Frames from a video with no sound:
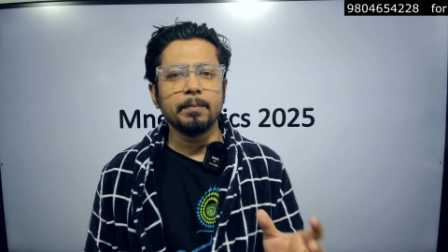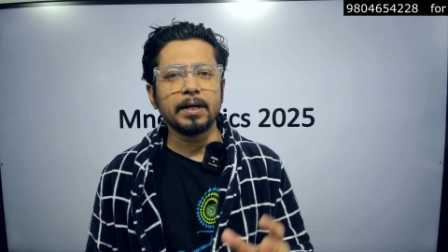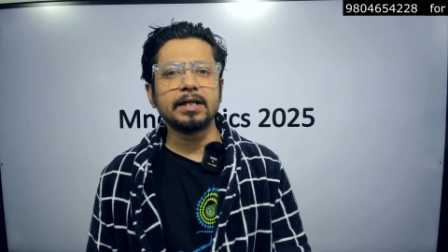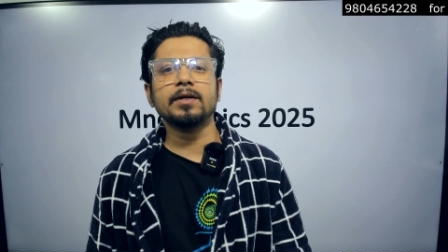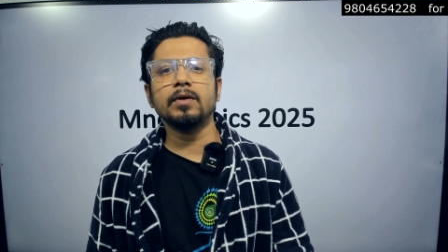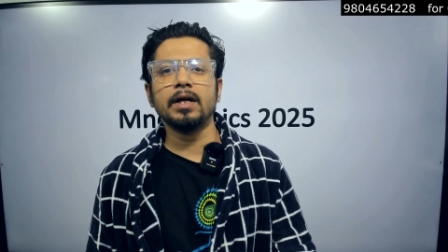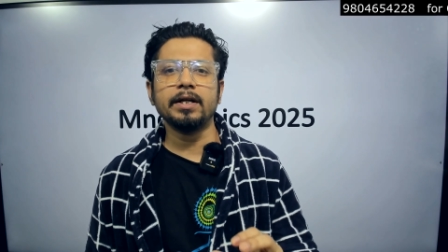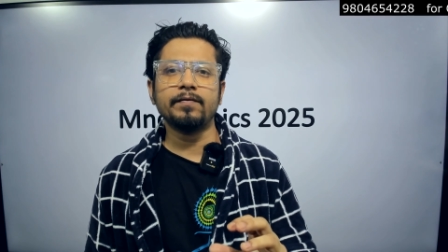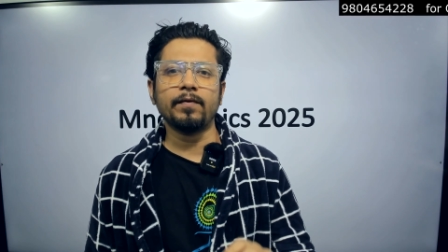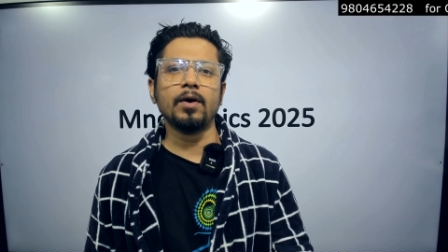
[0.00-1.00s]

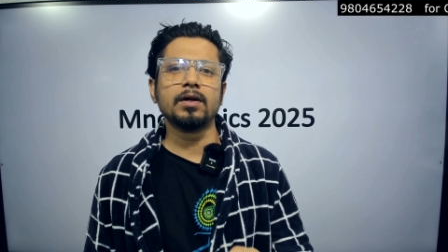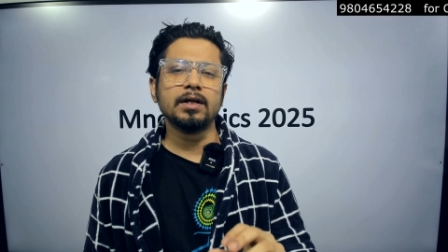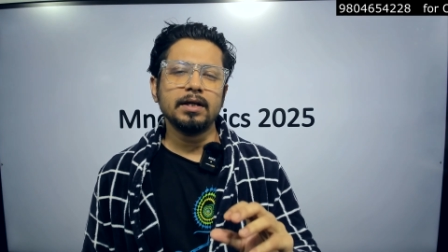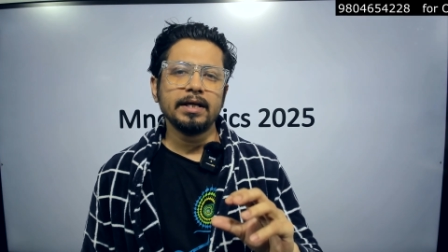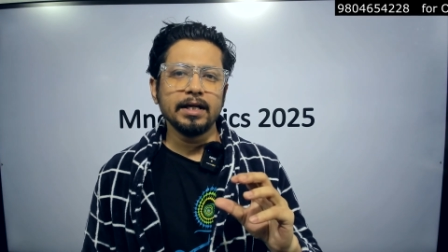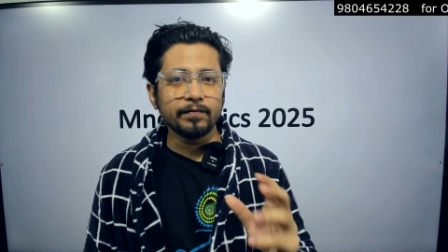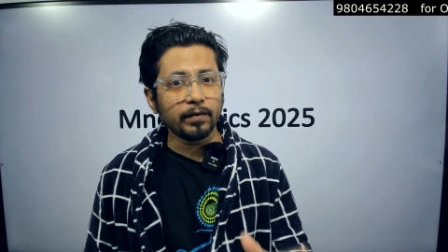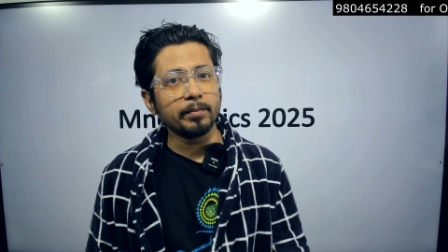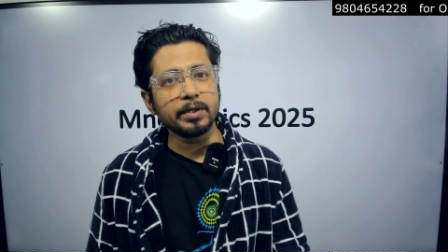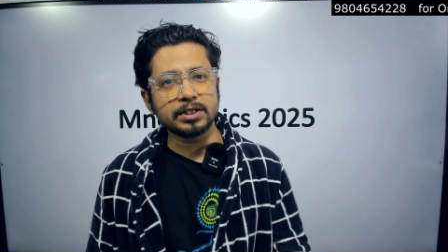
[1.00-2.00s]
particularly for
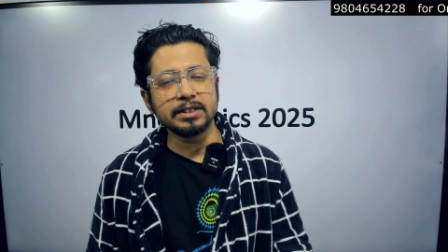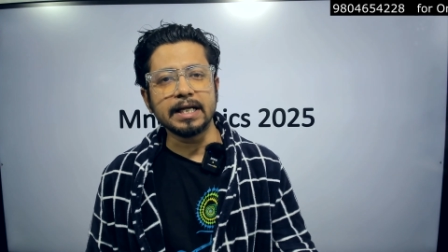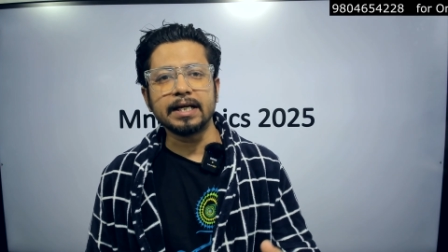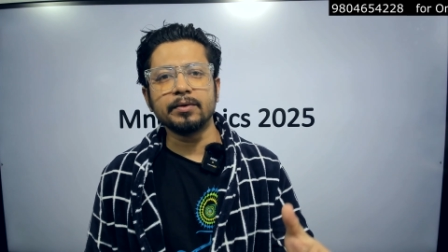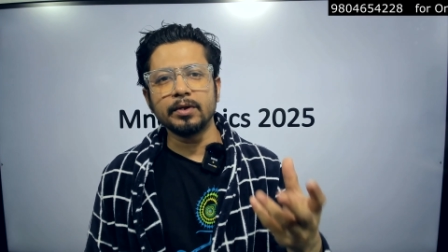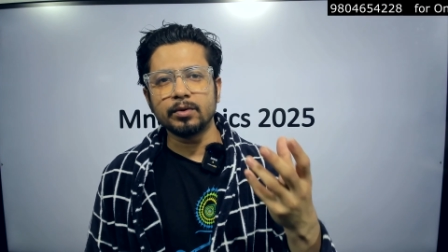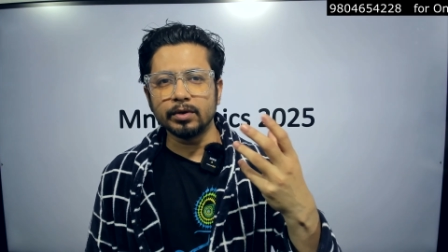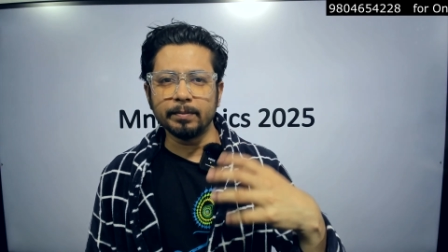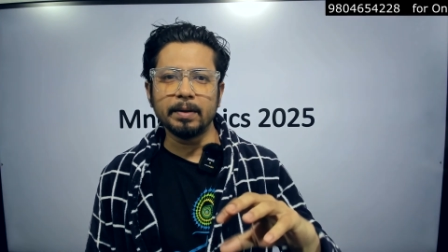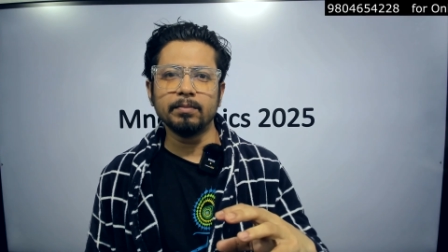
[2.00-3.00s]
information that you need to
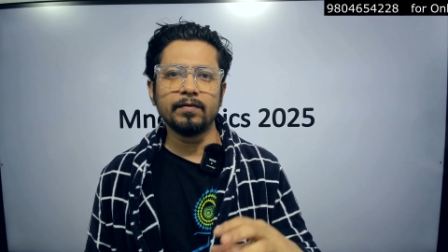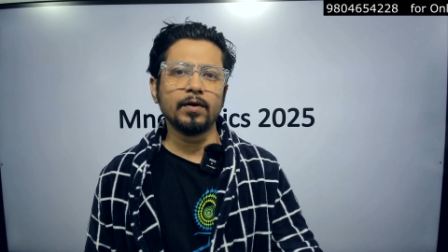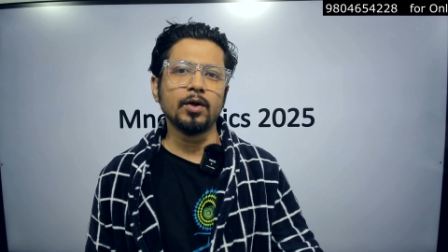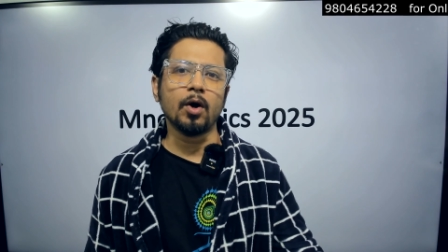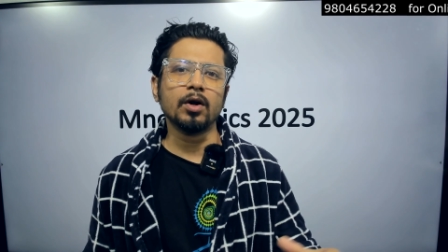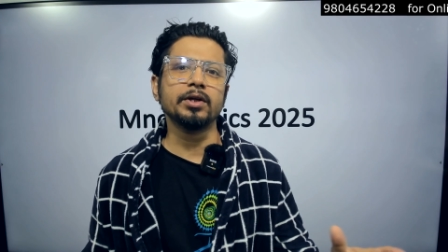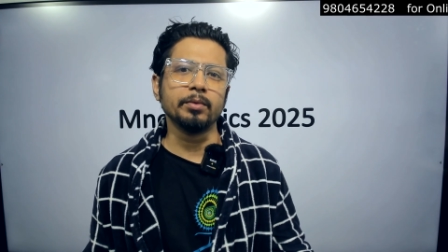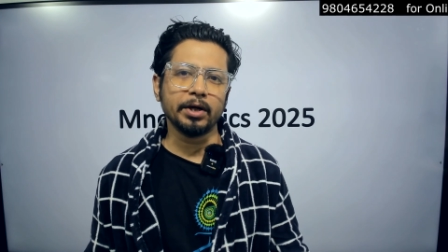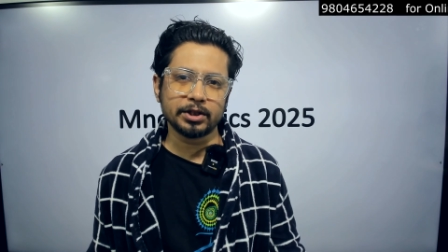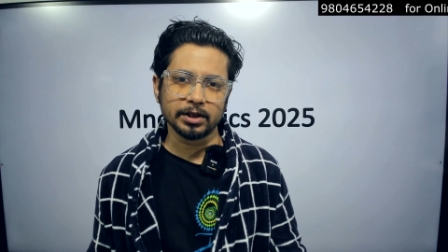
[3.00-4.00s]
remember for long
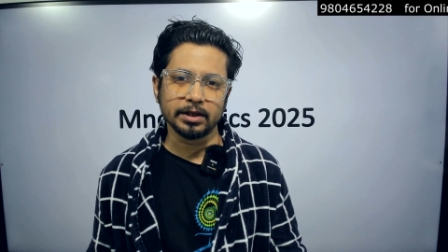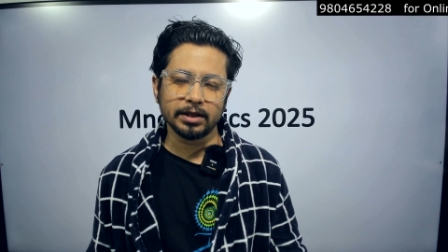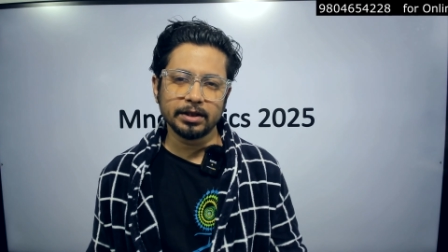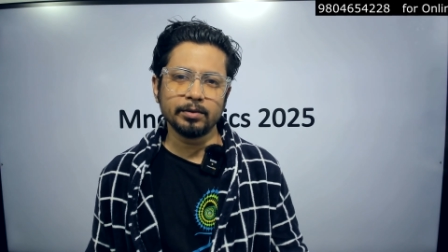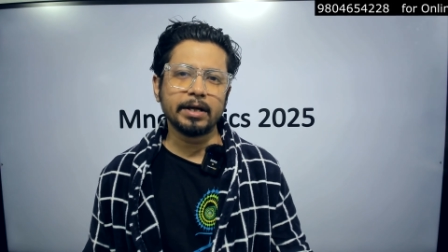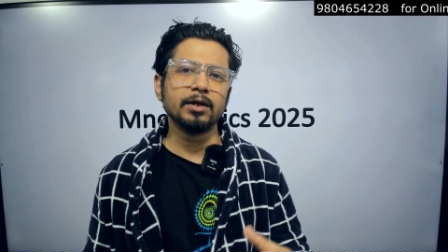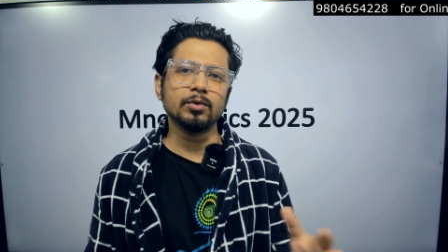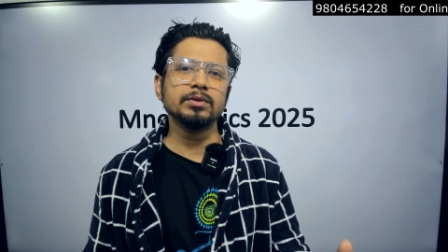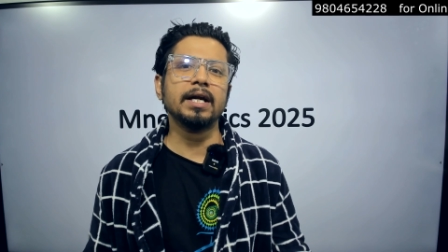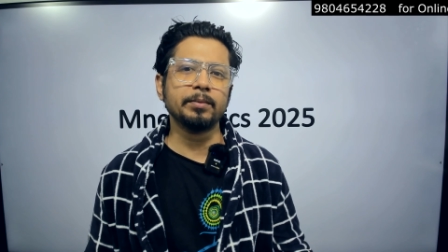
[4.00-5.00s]
duration. You can
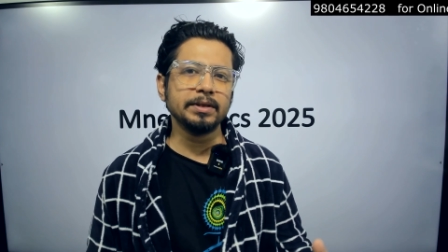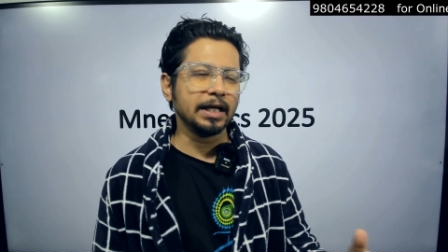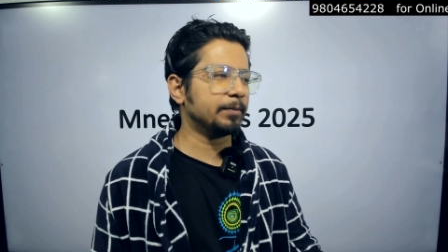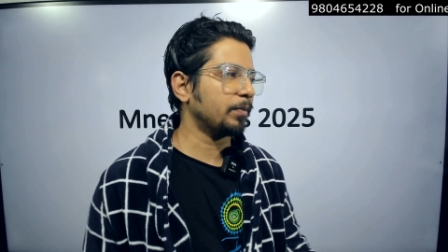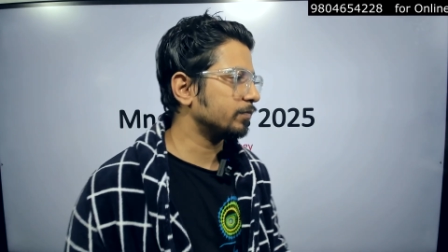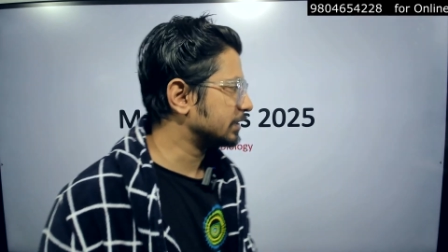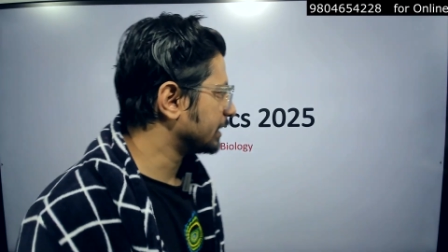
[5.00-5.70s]
do that with the help of these